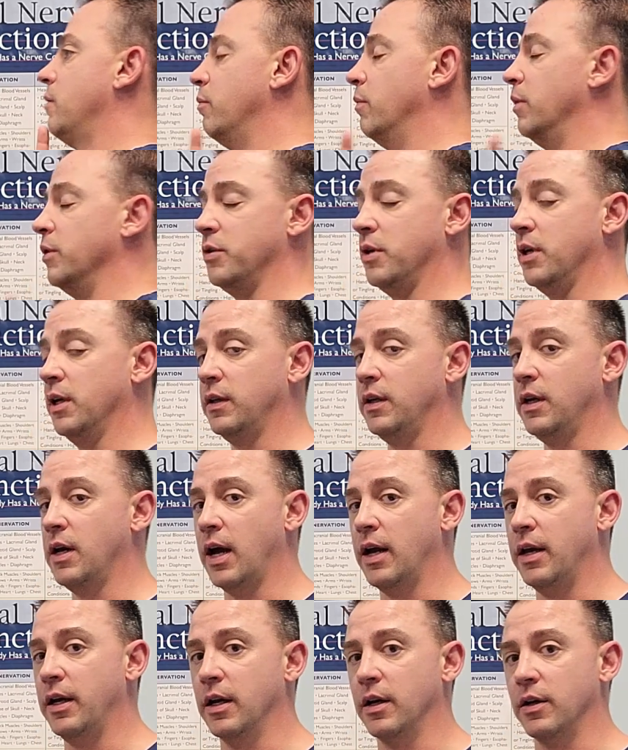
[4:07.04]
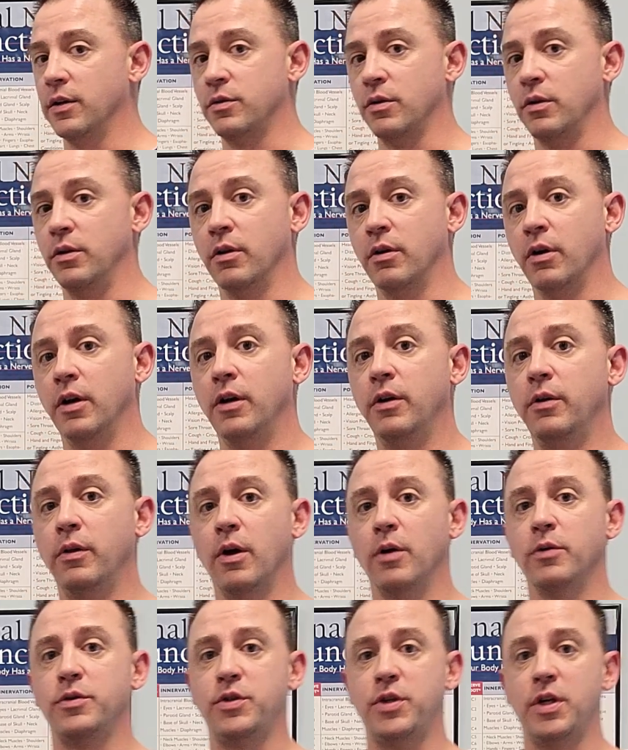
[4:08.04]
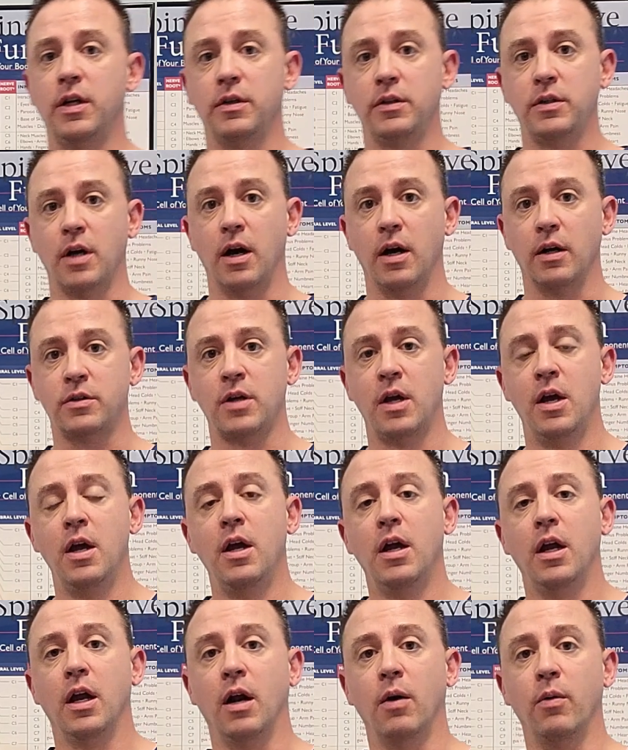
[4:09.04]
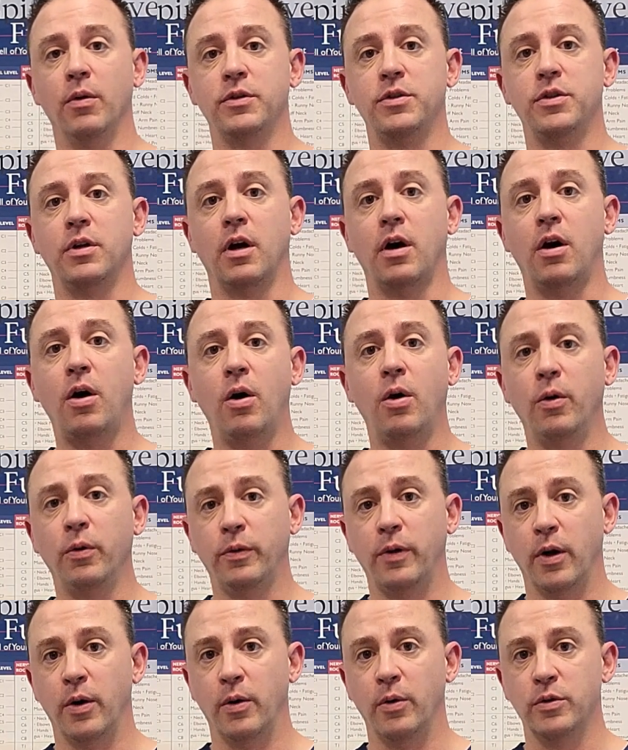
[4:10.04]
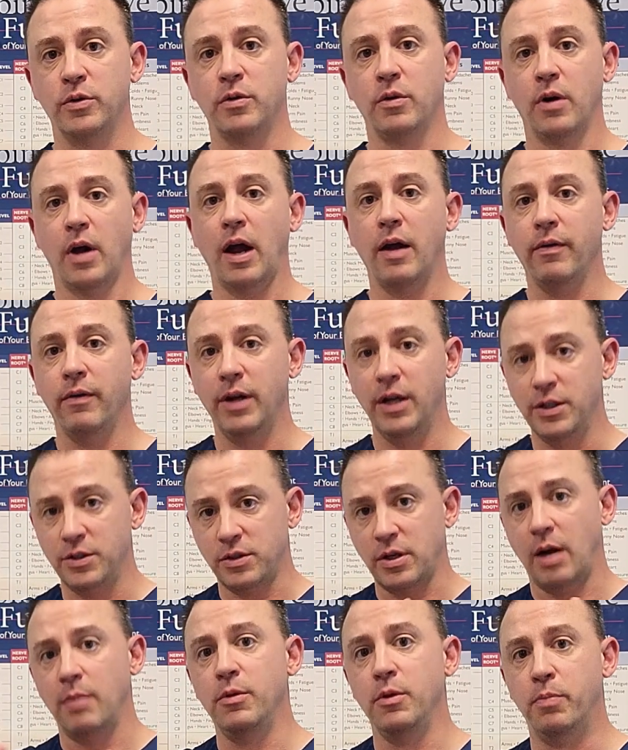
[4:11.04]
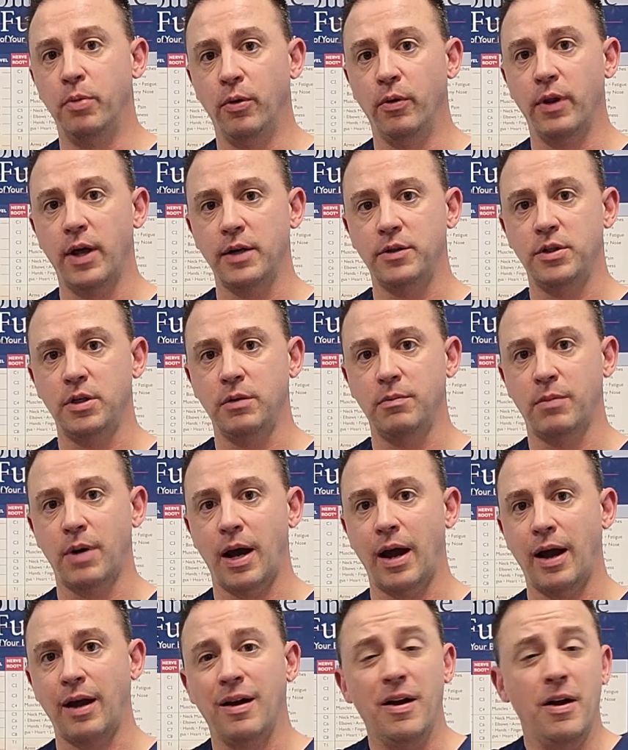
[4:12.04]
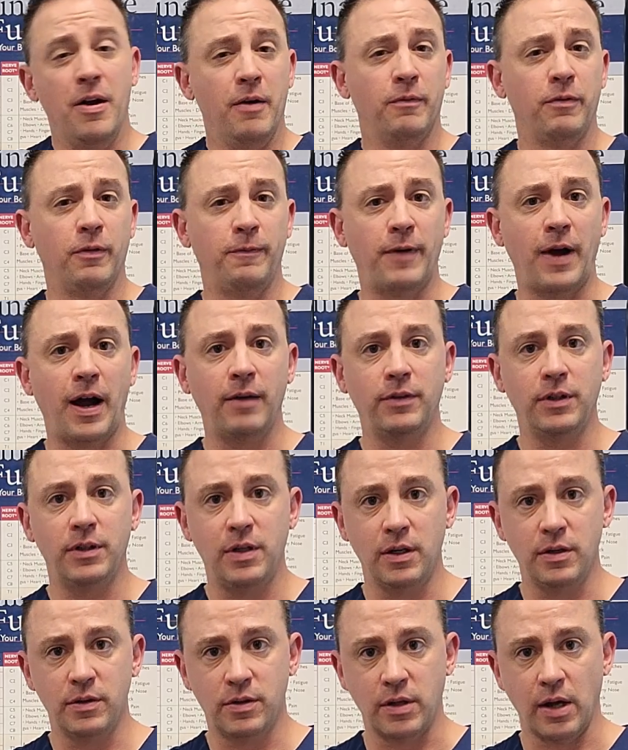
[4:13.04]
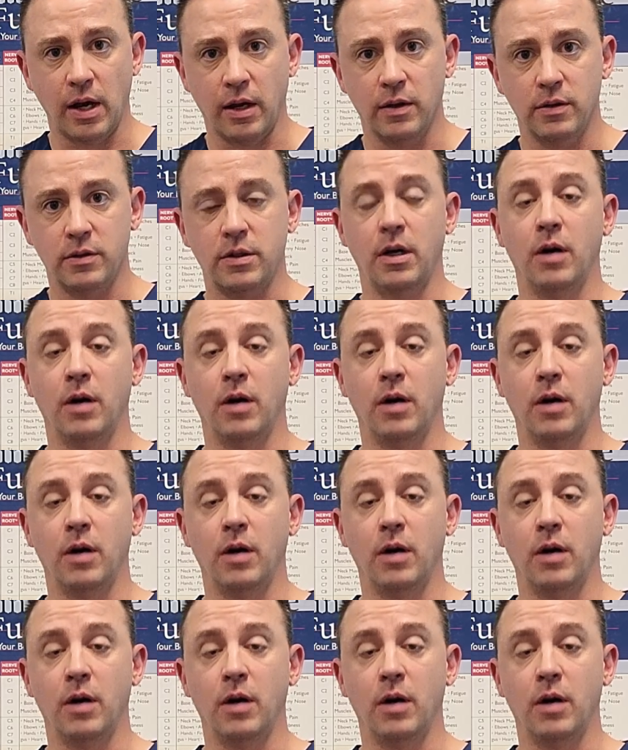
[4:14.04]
but you get the idea. So you're going to do those chin tucks, and I want you to hold those each time you pull that chin back for 5 to 10 seconds.